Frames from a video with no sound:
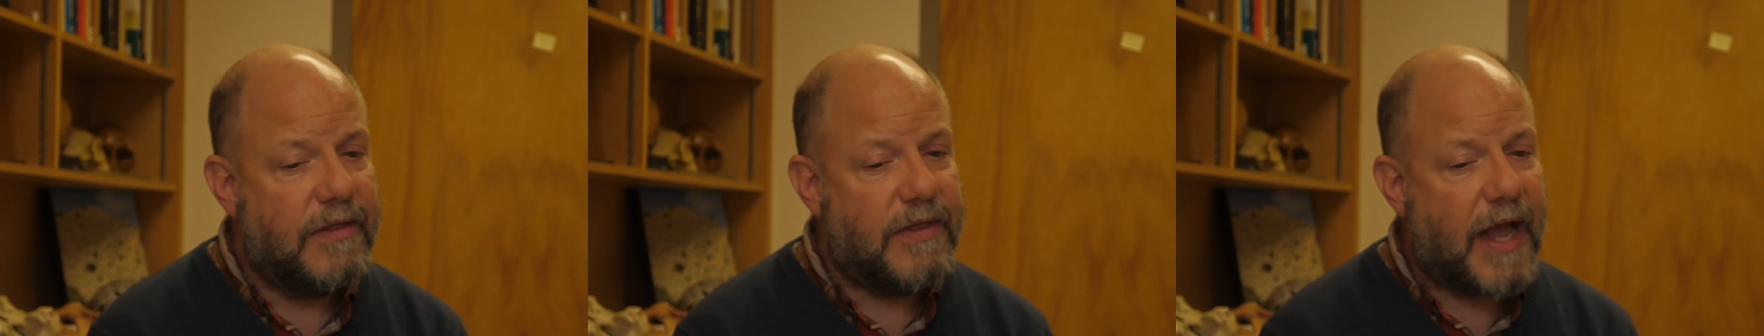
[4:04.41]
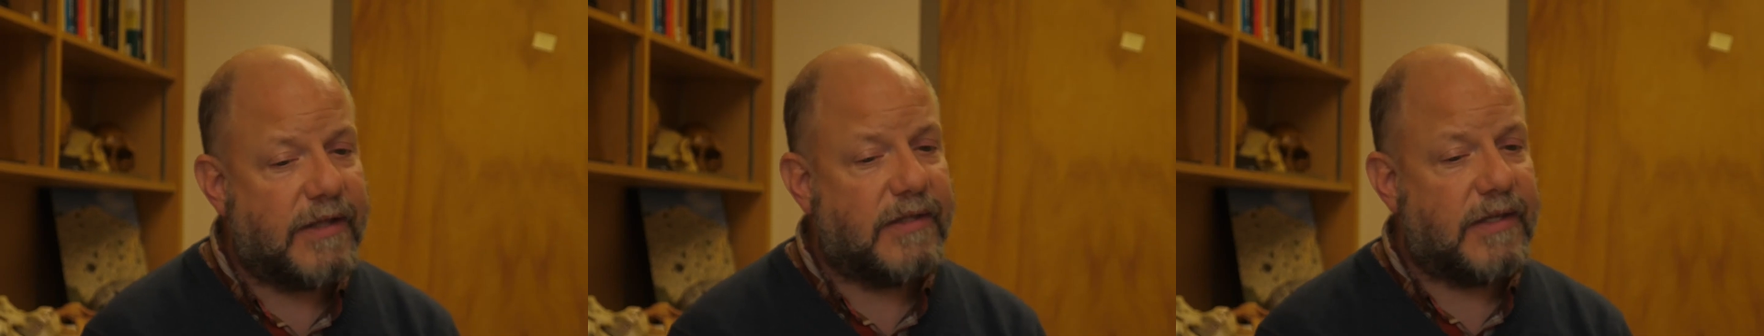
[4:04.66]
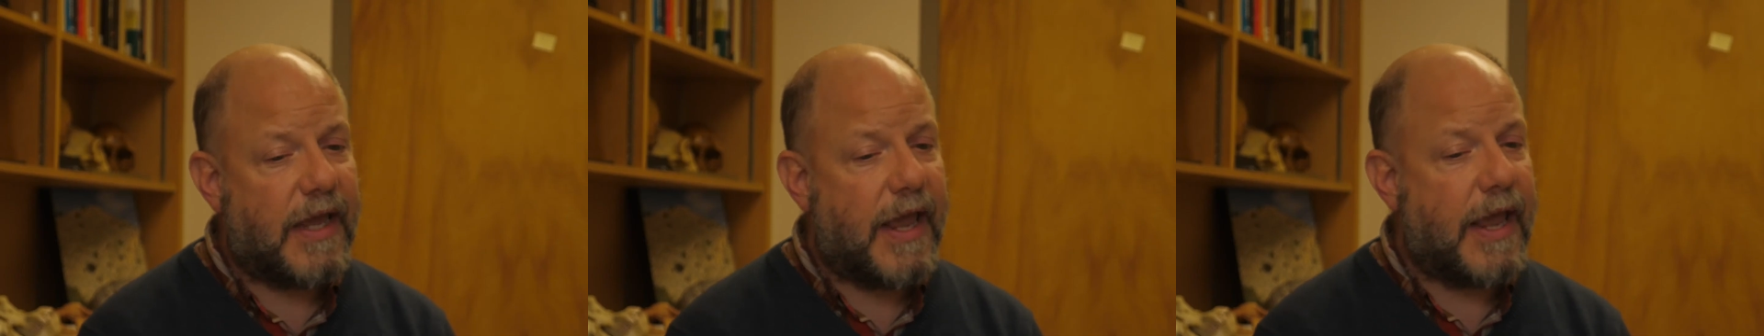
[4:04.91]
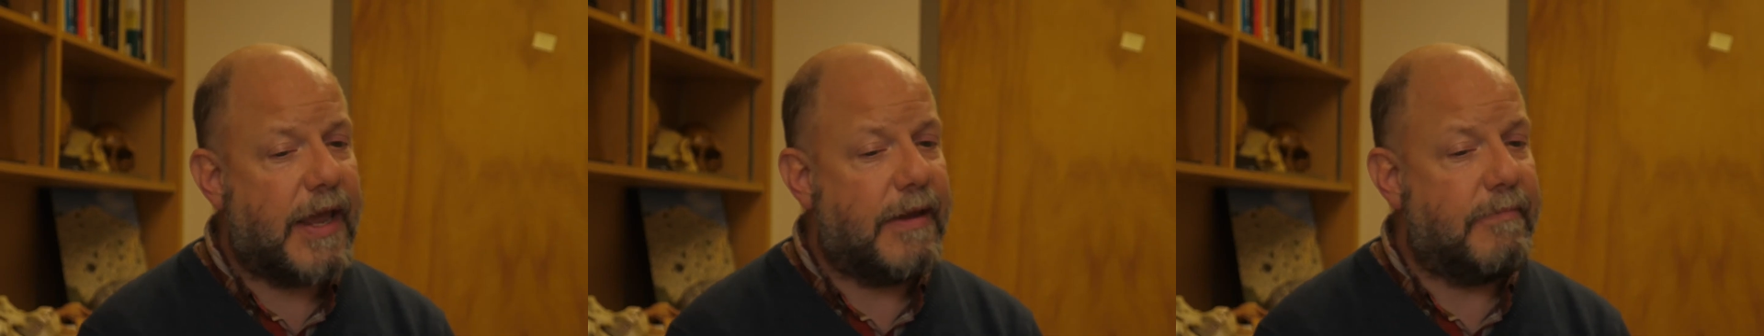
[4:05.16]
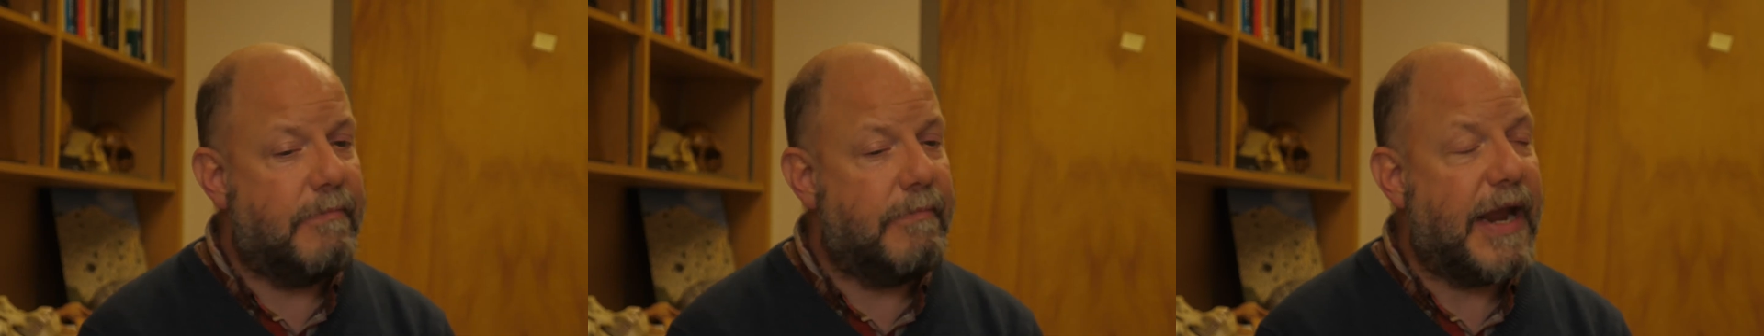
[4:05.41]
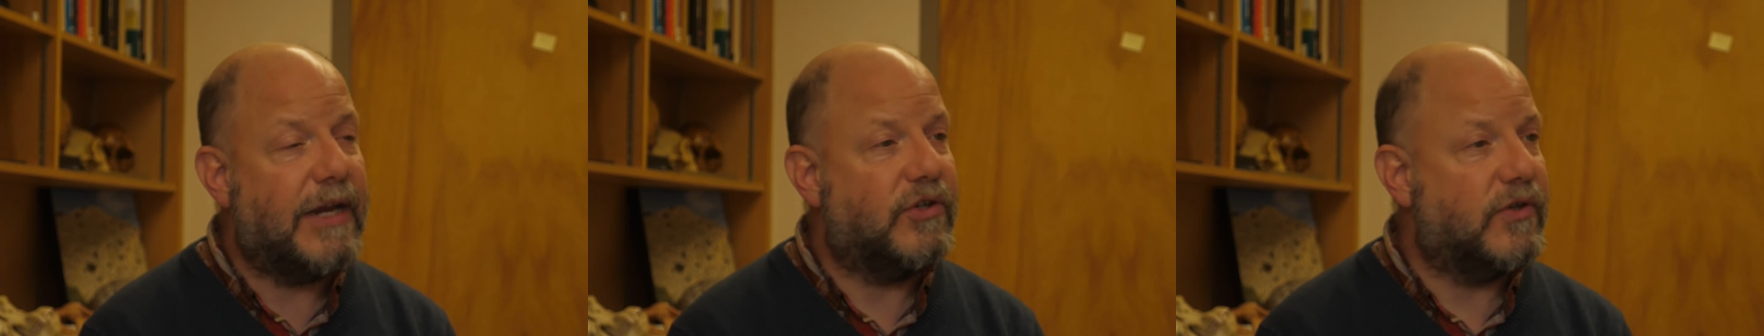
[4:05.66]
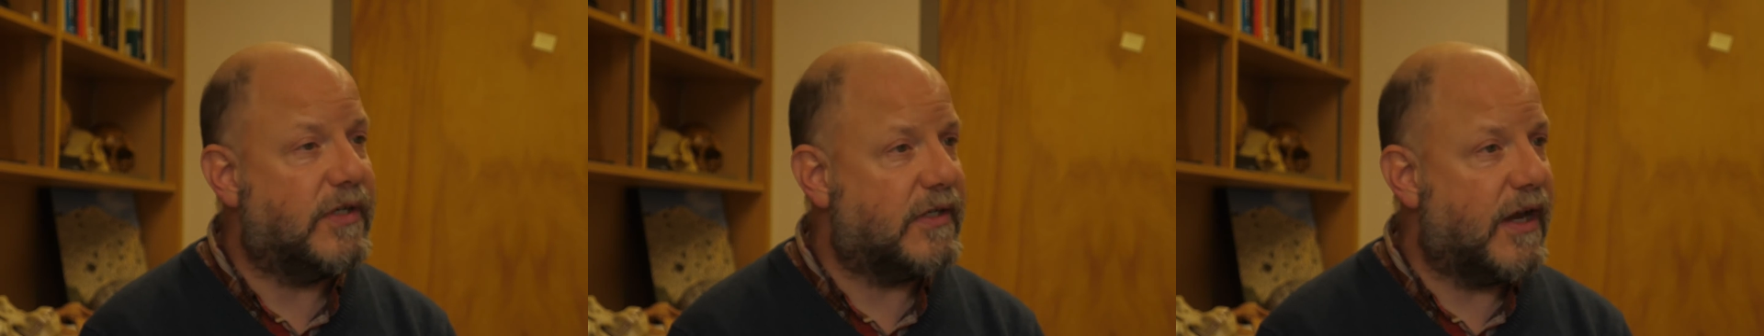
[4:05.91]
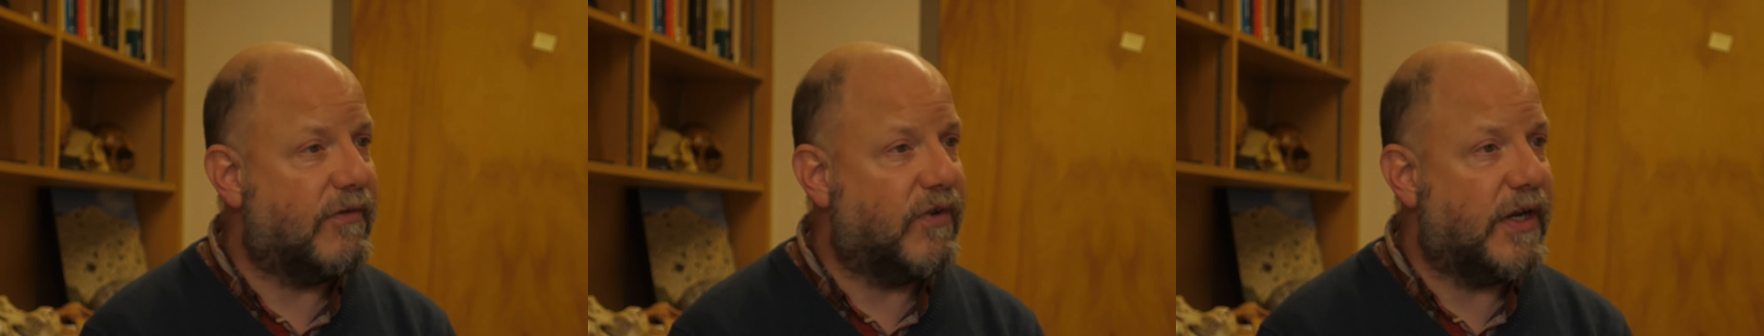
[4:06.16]
That's a major
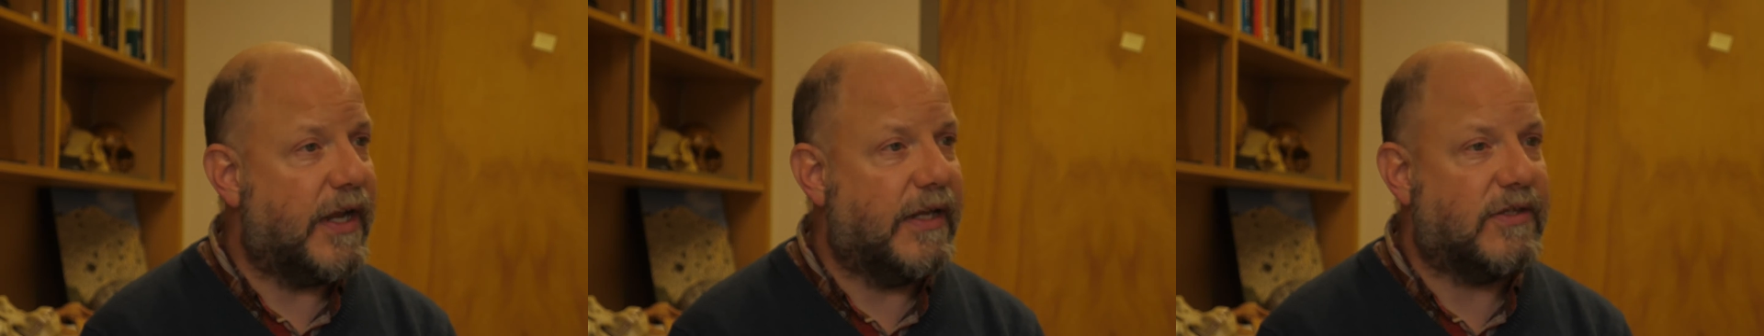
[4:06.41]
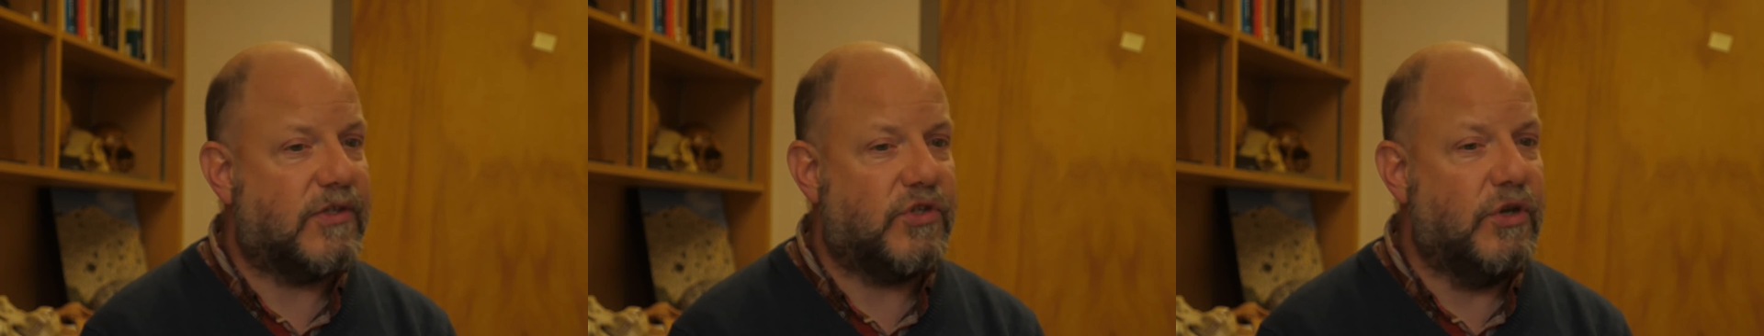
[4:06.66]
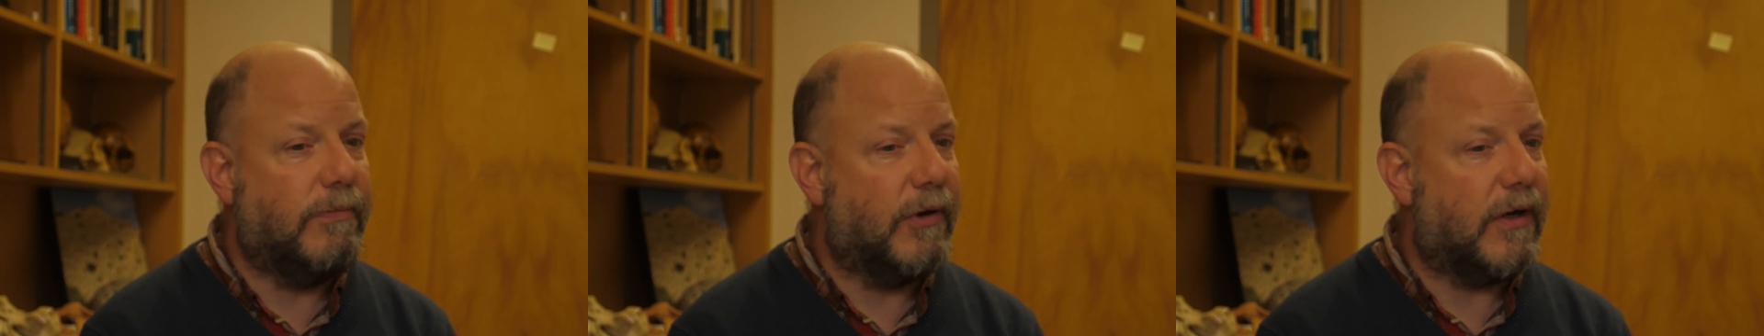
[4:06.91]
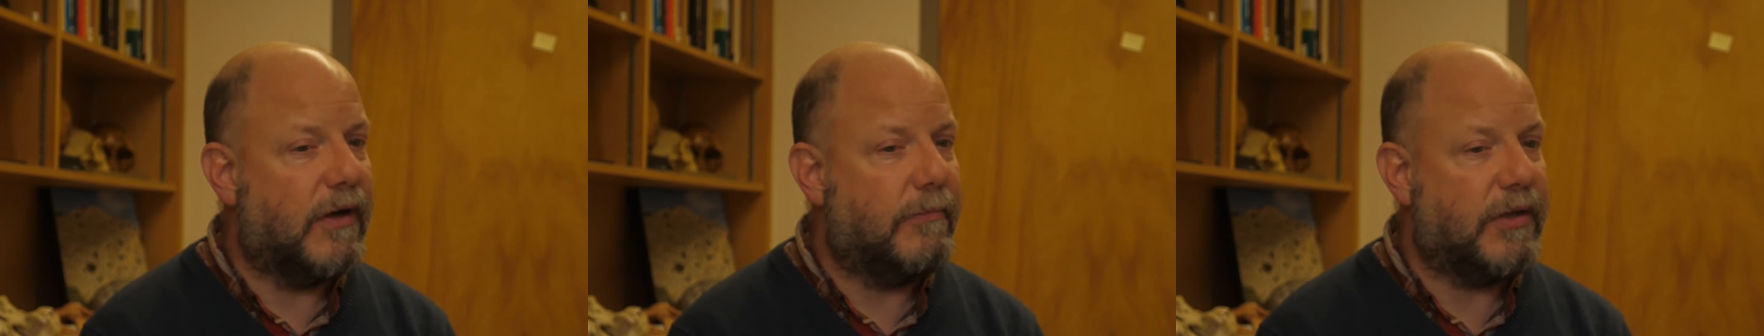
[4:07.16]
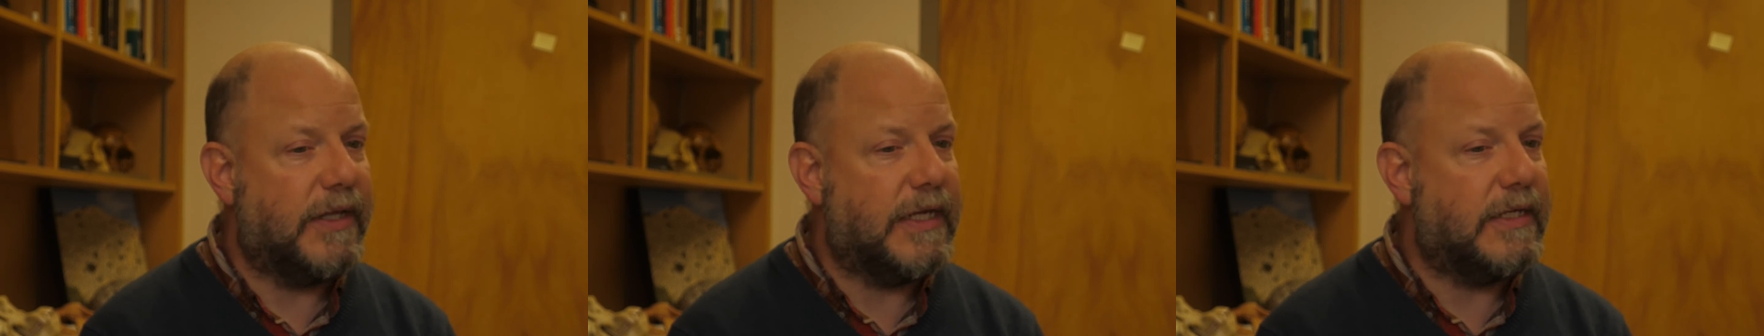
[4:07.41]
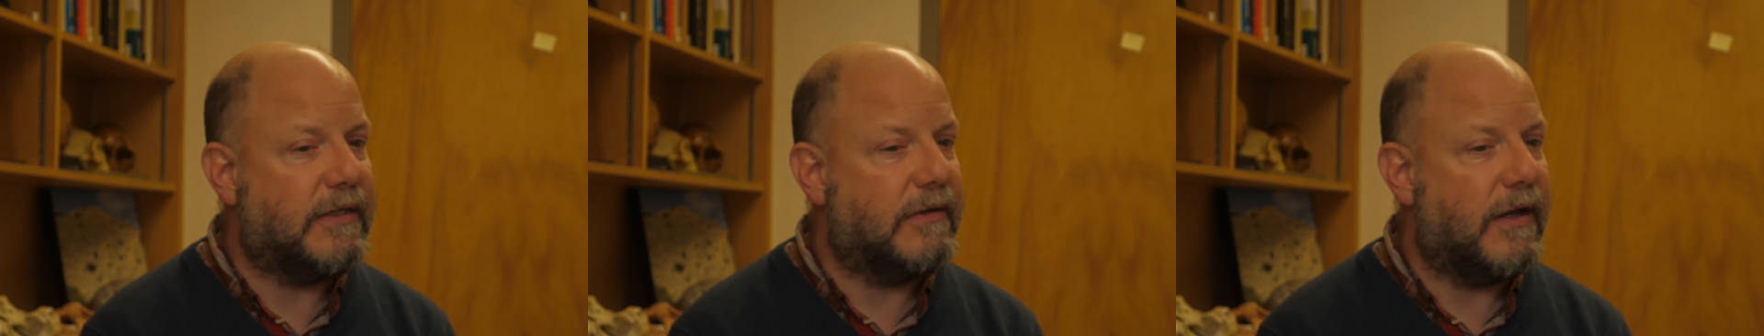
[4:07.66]
discovery. It's super complete.